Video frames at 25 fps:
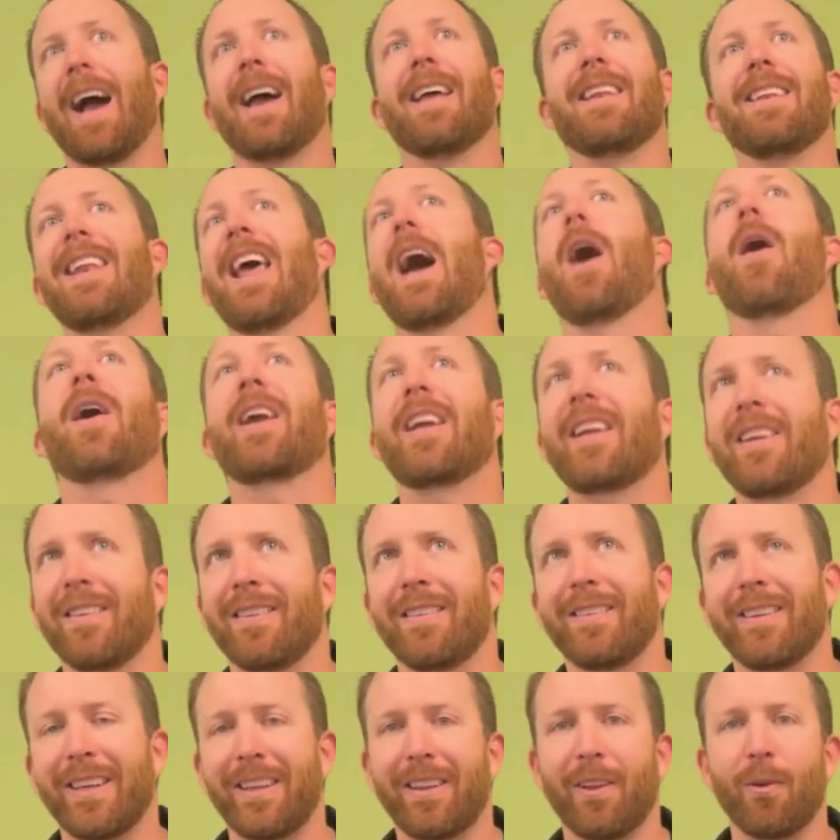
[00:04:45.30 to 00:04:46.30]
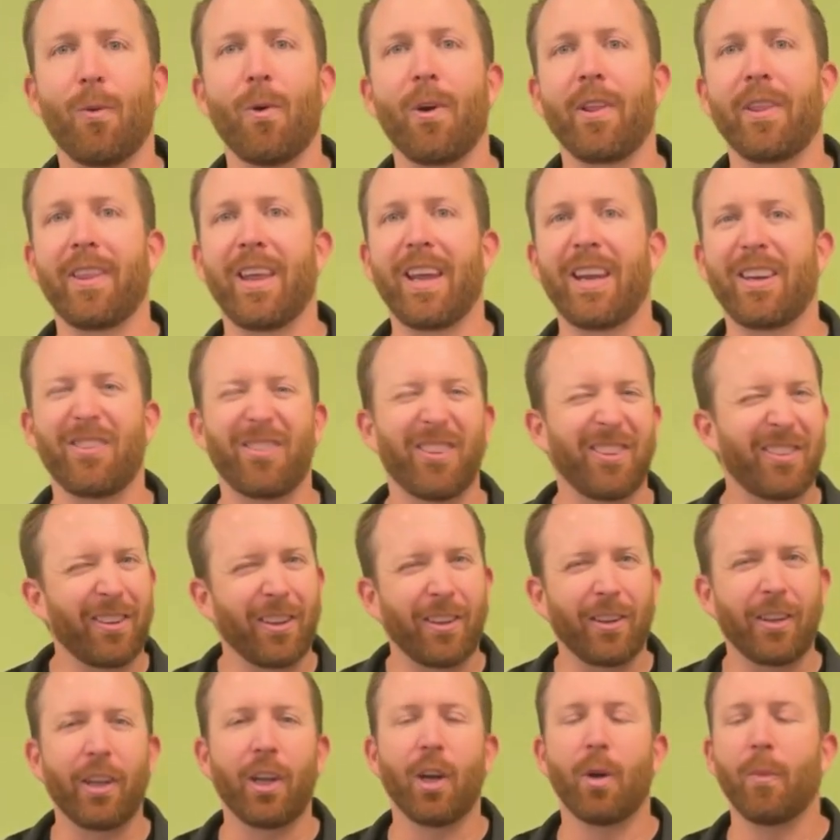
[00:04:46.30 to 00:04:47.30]
now I can see the one thing just a
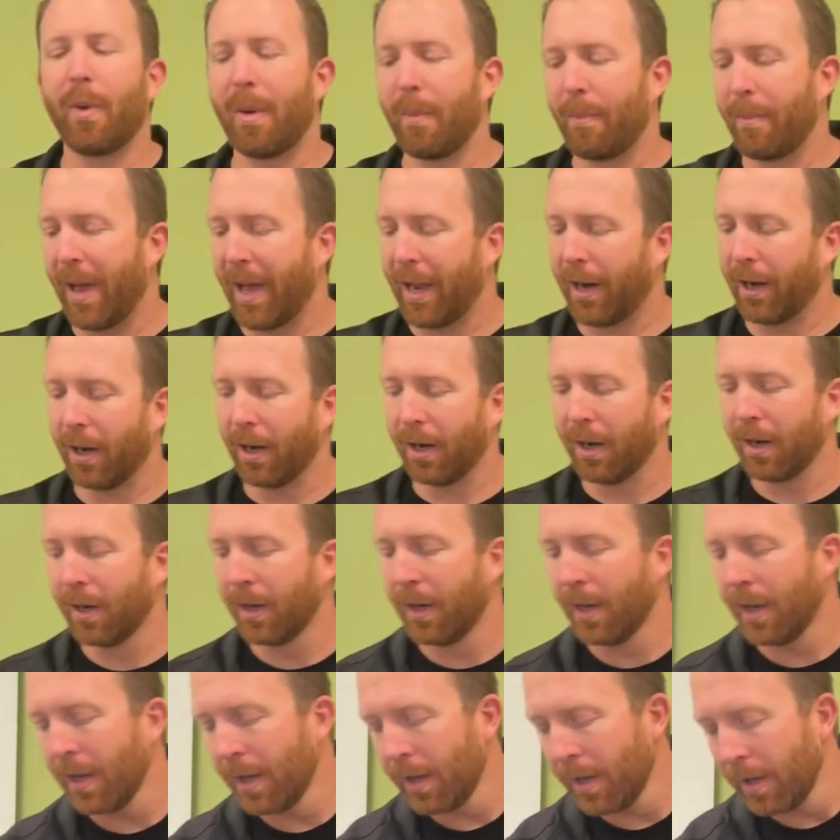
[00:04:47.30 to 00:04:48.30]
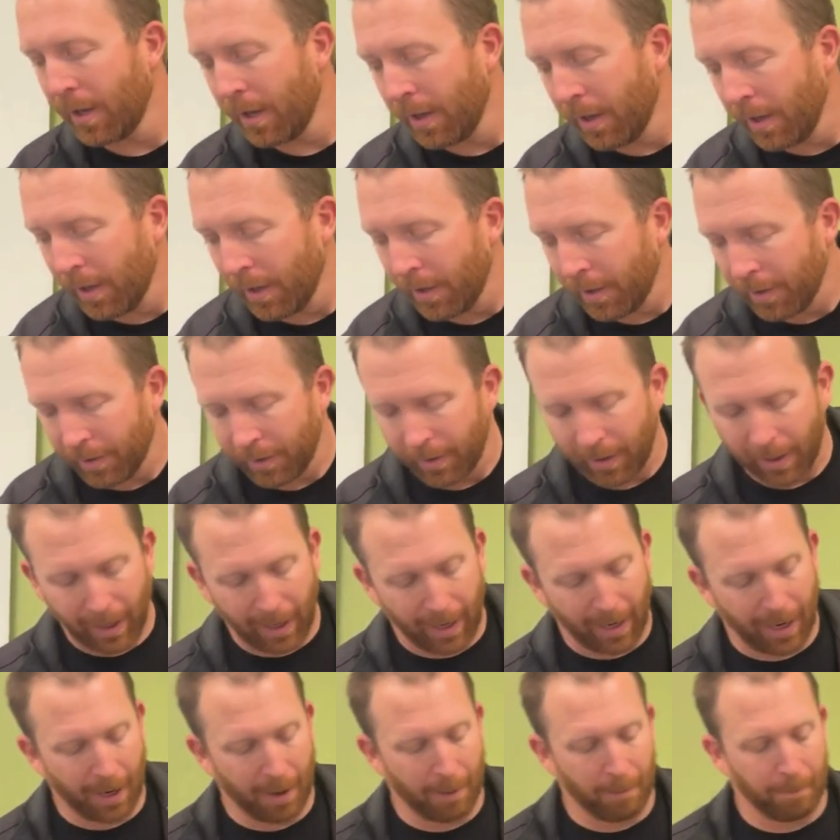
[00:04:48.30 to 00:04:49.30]
little bit better.
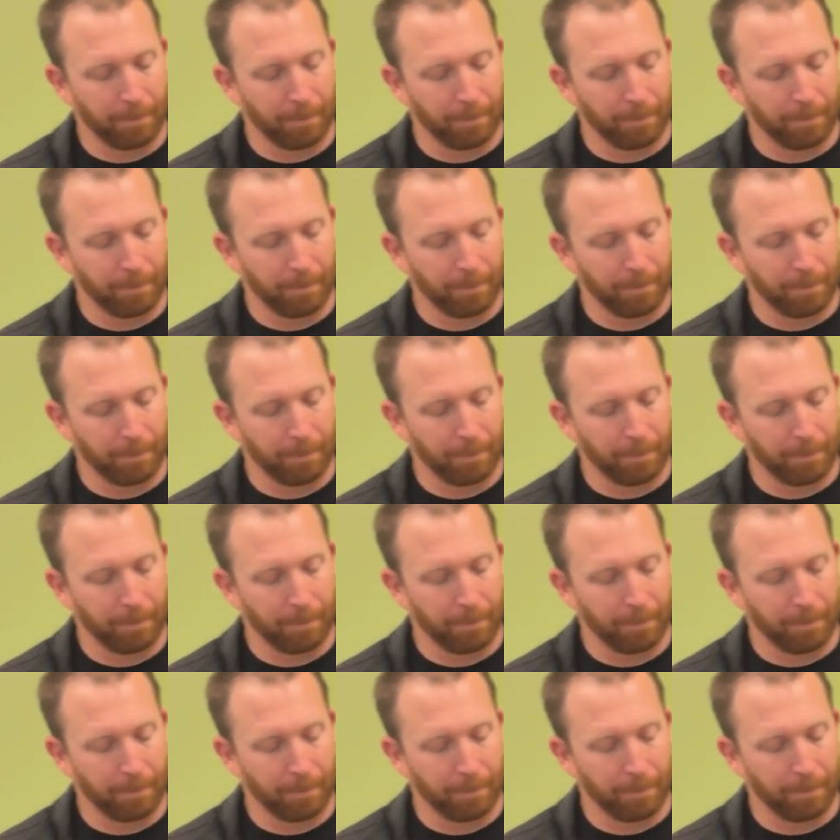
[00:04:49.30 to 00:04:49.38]
I